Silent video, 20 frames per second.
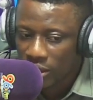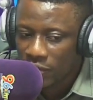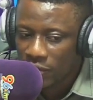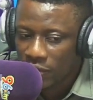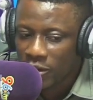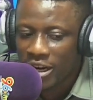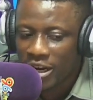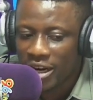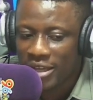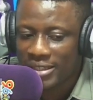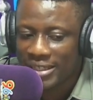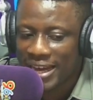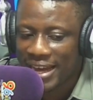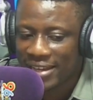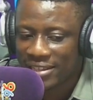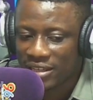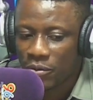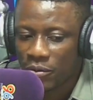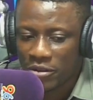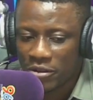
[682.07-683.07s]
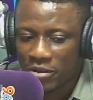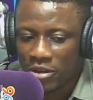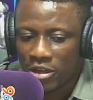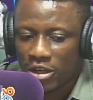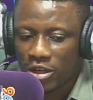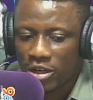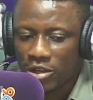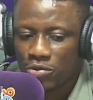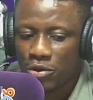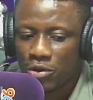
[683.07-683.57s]
For contact with the
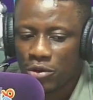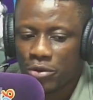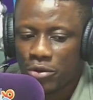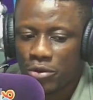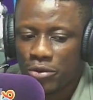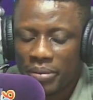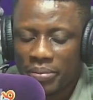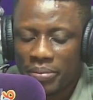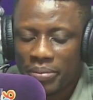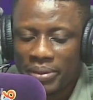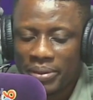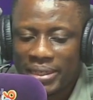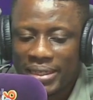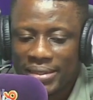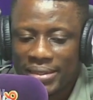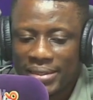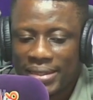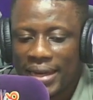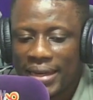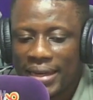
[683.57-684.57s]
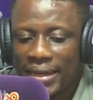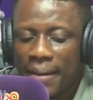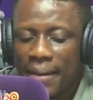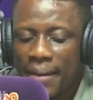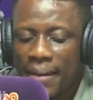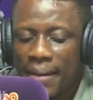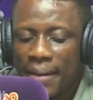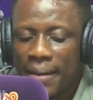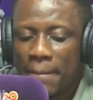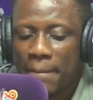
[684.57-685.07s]
newsroom, please send a
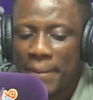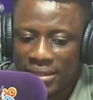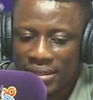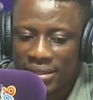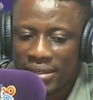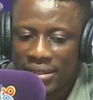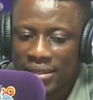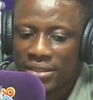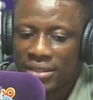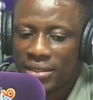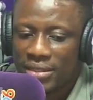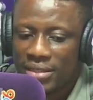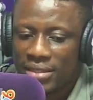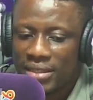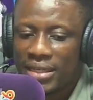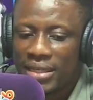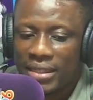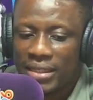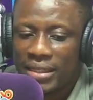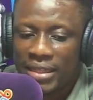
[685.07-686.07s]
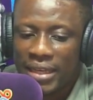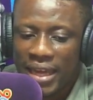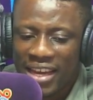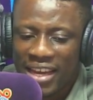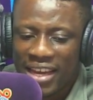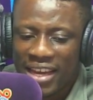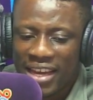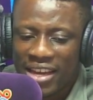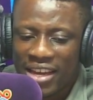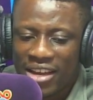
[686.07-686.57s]
message to
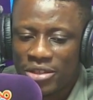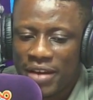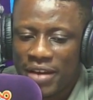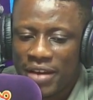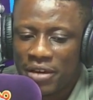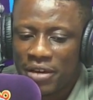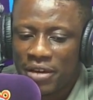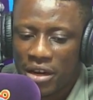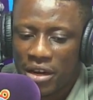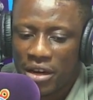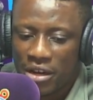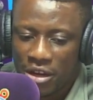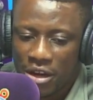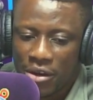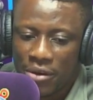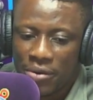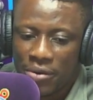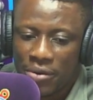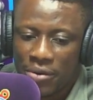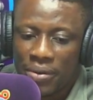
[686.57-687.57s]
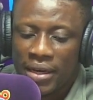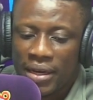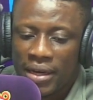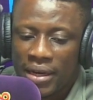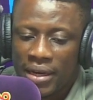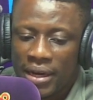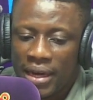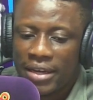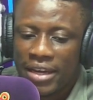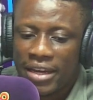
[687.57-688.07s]
Lagos Traffic Radio
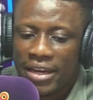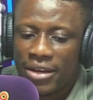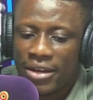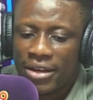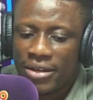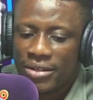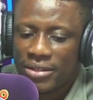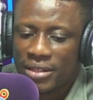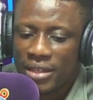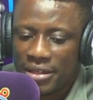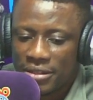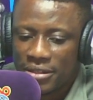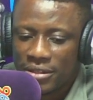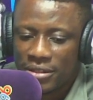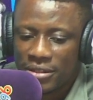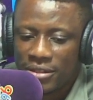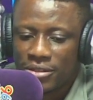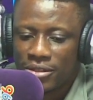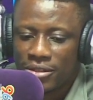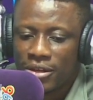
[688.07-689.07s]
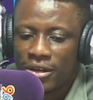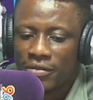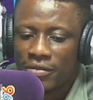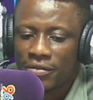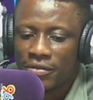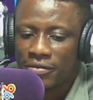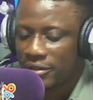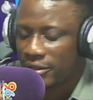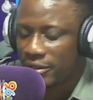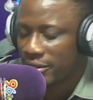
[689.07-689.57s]
at
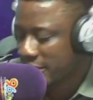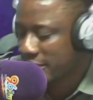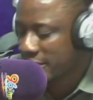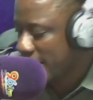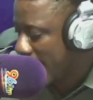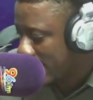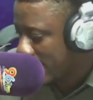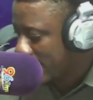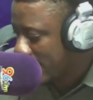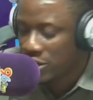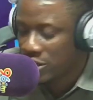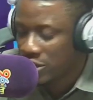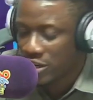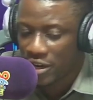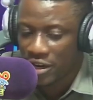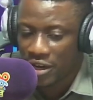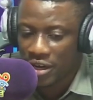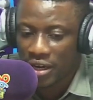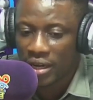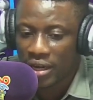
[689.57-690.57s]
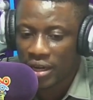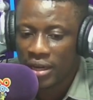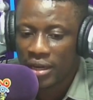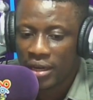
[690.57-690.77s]
lagosstate.gov.ng.